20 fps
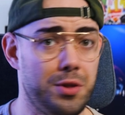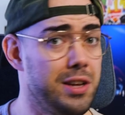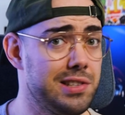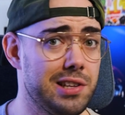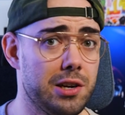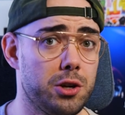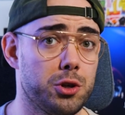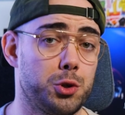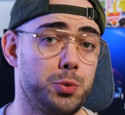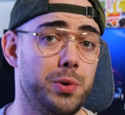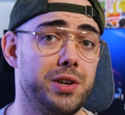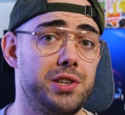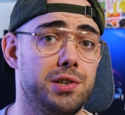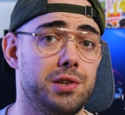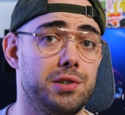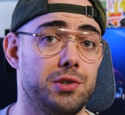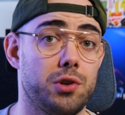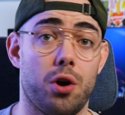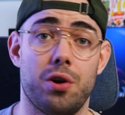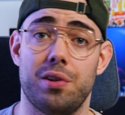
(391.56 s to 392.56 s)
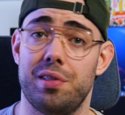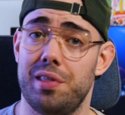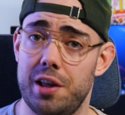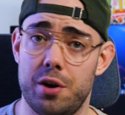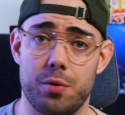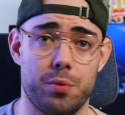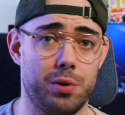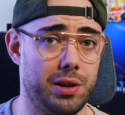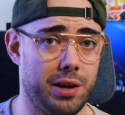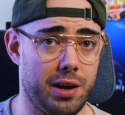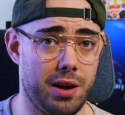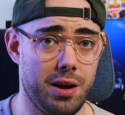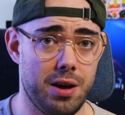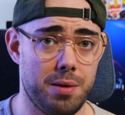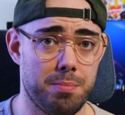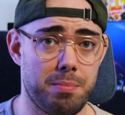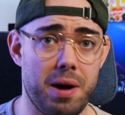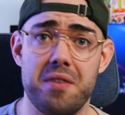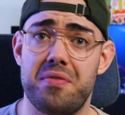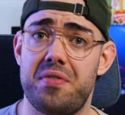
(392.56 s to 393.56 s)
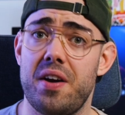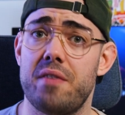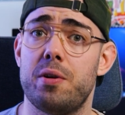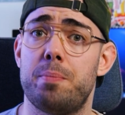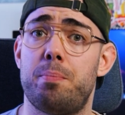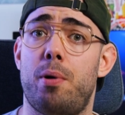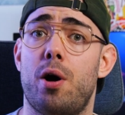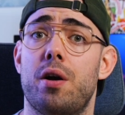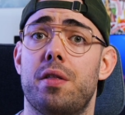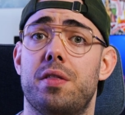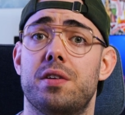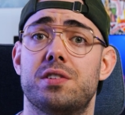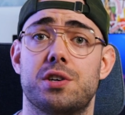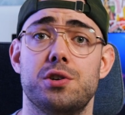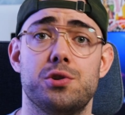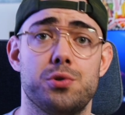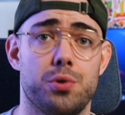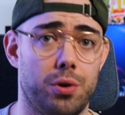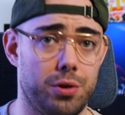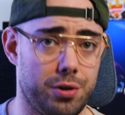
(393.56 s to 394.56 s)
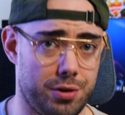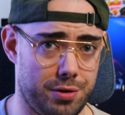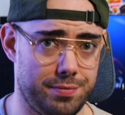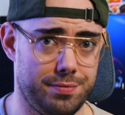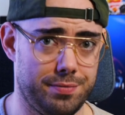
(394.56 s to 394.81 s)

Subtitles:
These little switches are literally my favorite part of this controller.